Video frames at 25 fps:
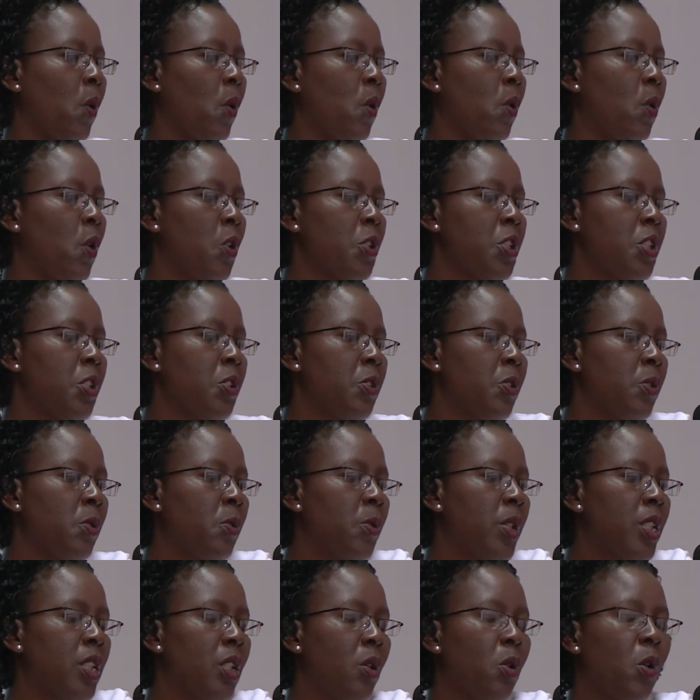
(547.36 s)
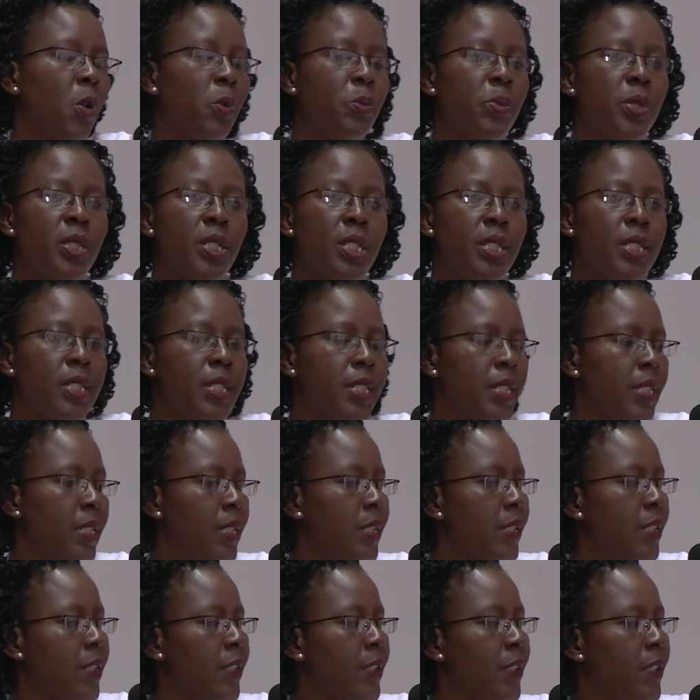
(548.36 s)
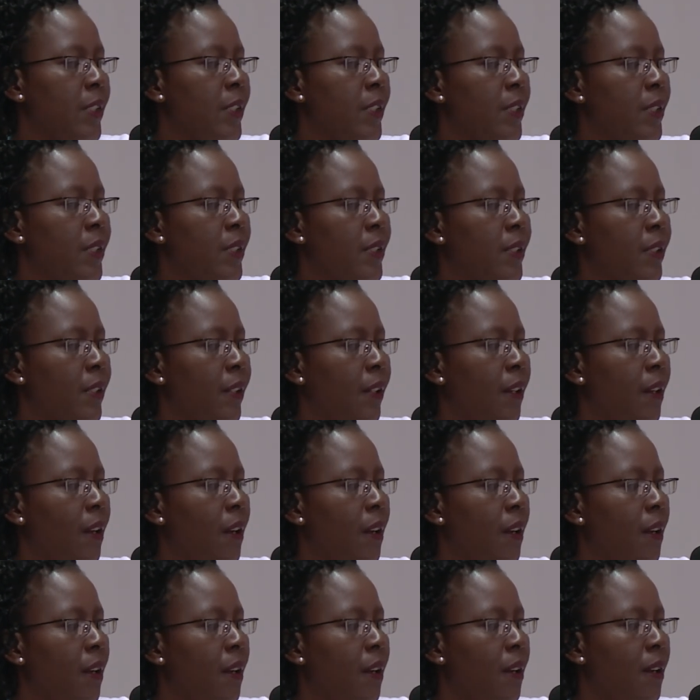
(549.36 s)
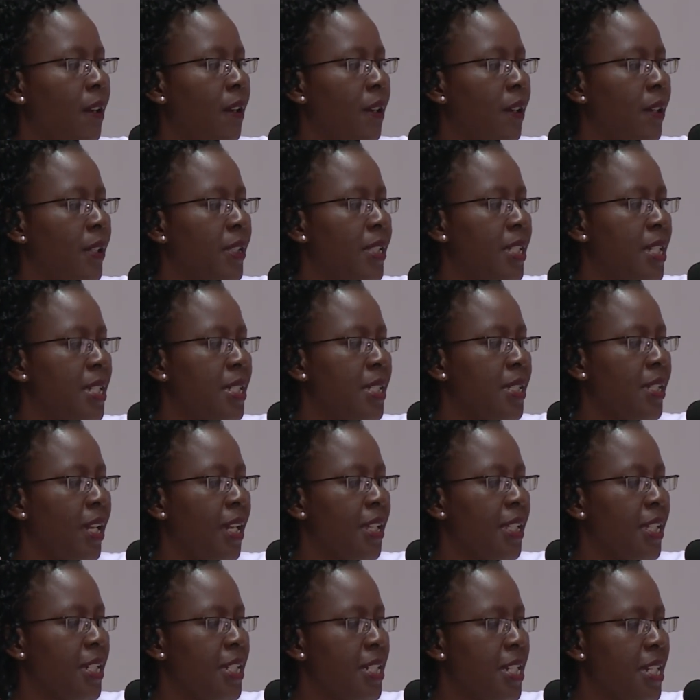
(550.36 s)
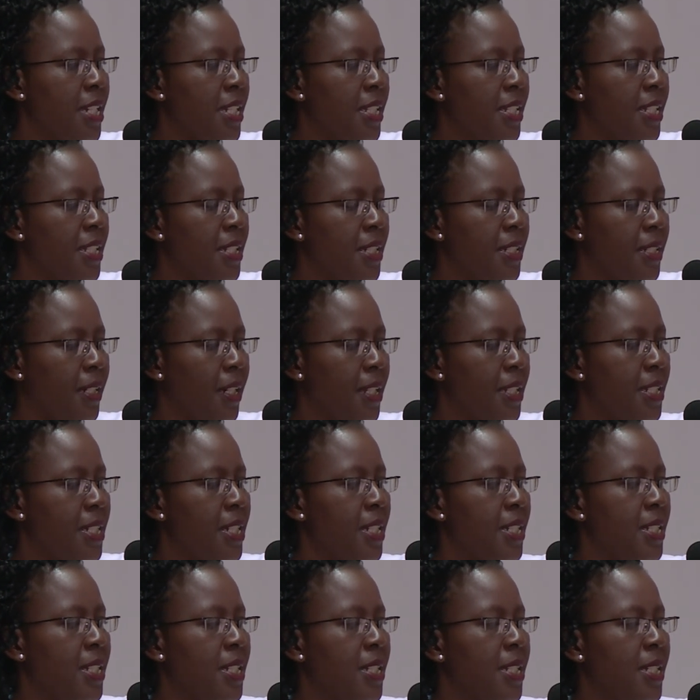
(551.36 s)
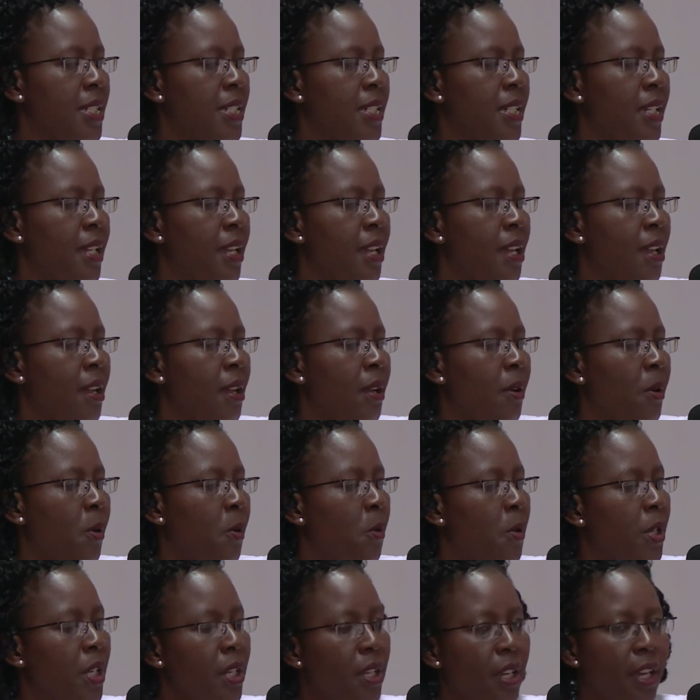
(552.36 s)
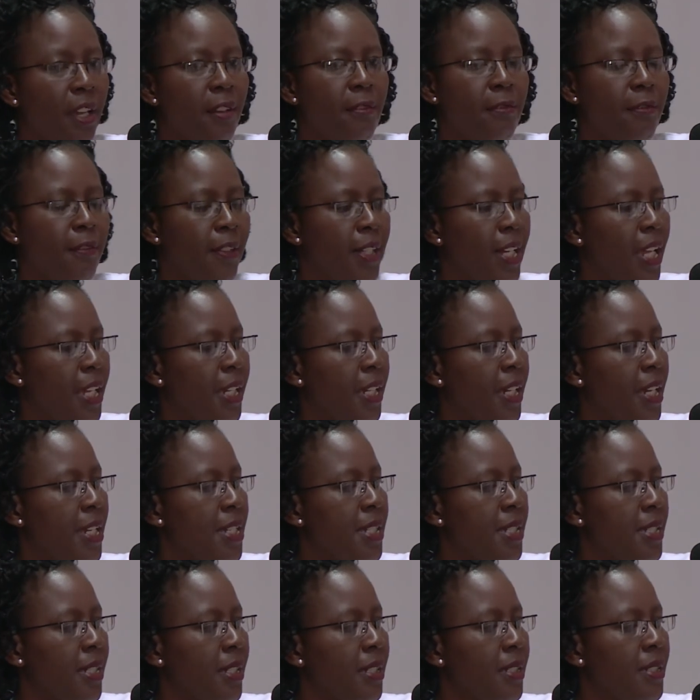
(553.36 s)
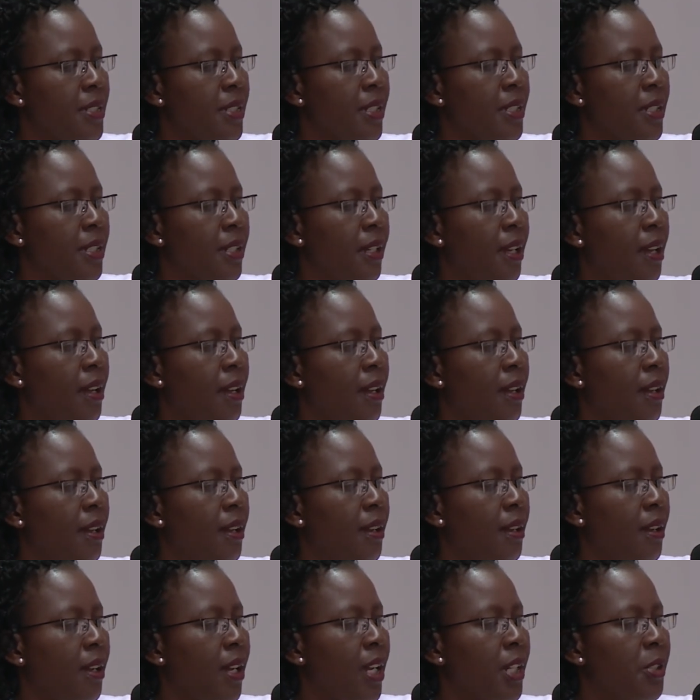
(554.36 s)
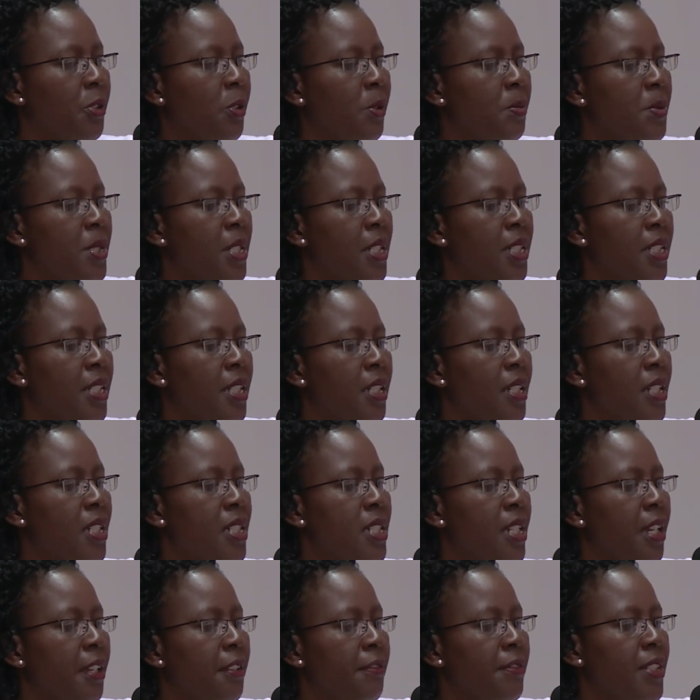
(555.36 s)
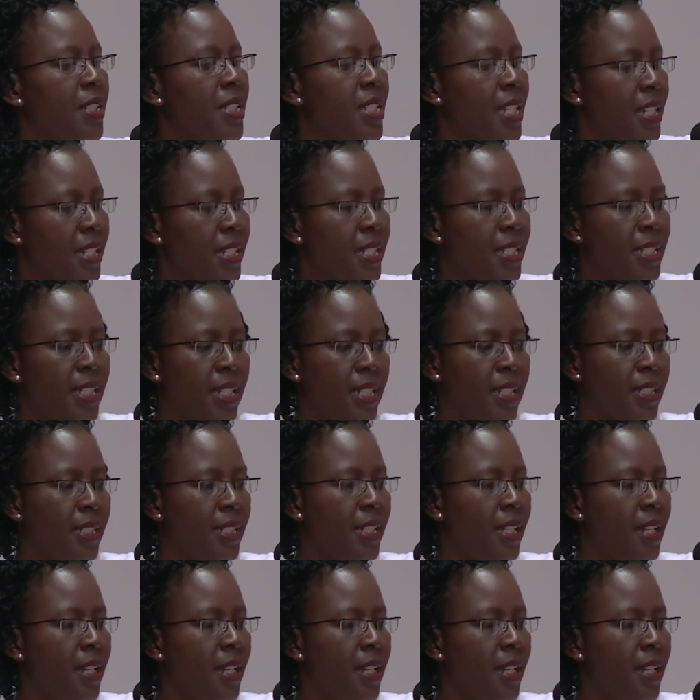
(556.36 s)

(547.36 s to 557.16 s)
continue with the community, these other testing strategies. We have, like I said, adopted the HIV testing.